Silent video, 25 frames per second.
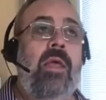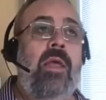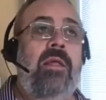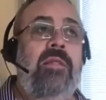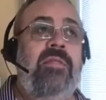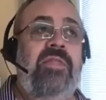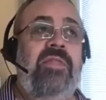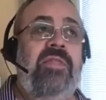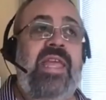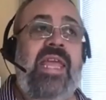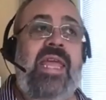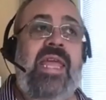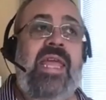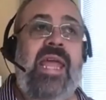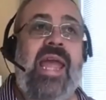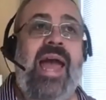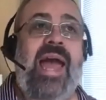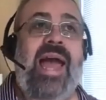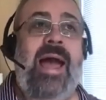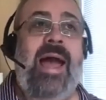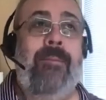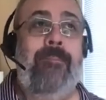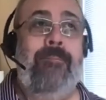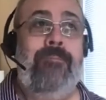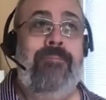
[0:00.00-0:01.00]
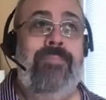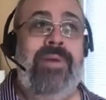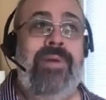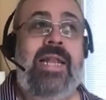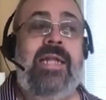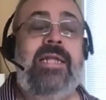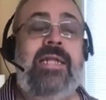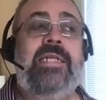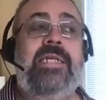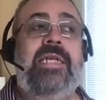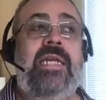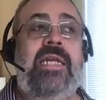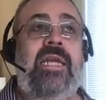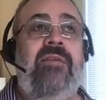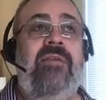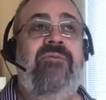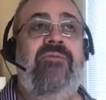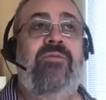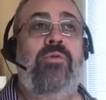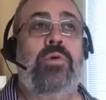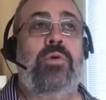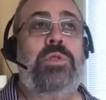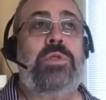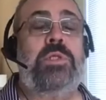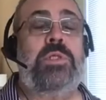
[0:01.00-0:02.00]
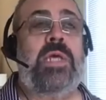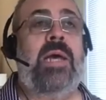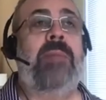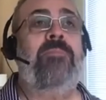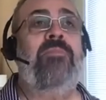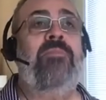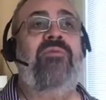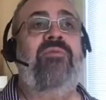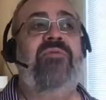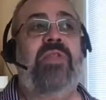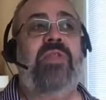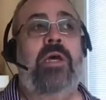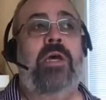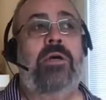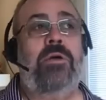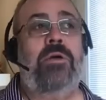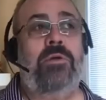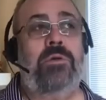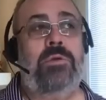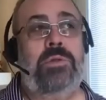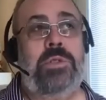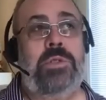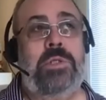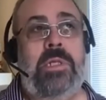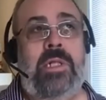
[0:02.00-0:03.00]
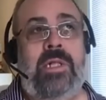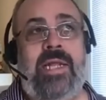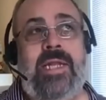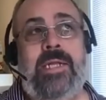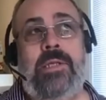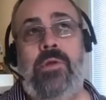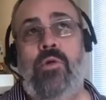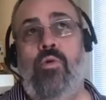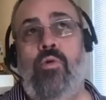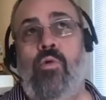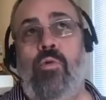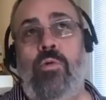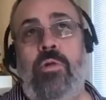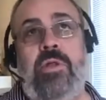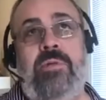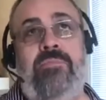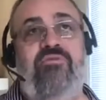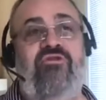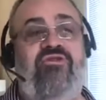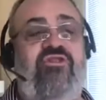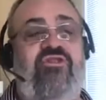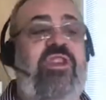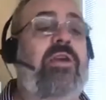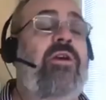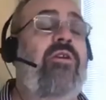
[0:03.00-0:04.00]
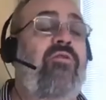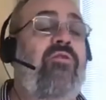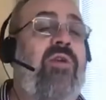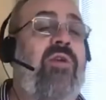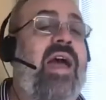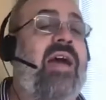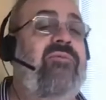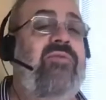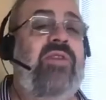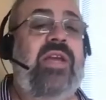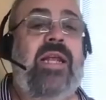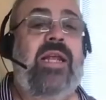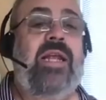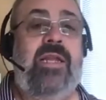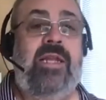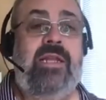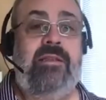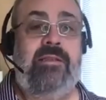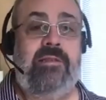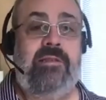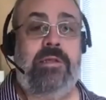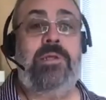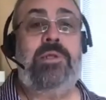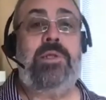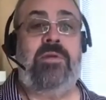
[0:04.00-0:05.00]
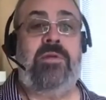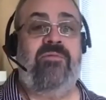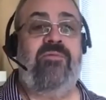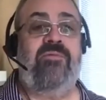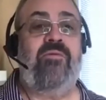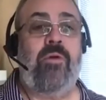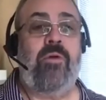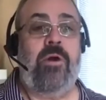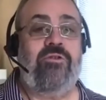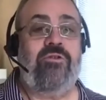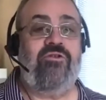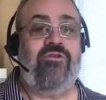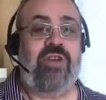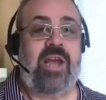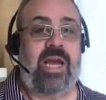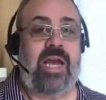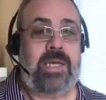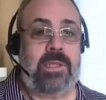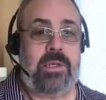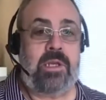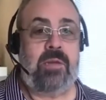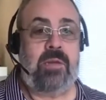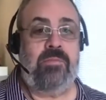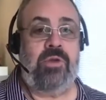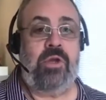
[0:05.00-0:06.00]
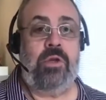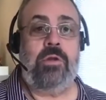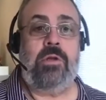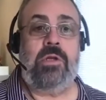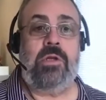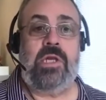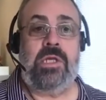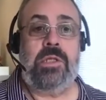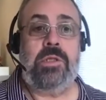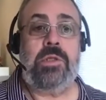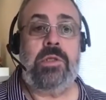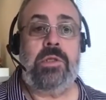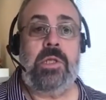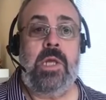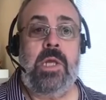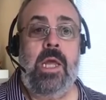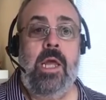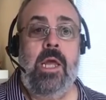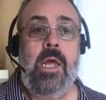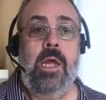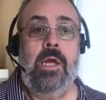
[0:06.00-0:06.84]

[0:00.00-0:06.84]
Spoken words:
the ability for some of those, let's call them geographically disenfranchised communities,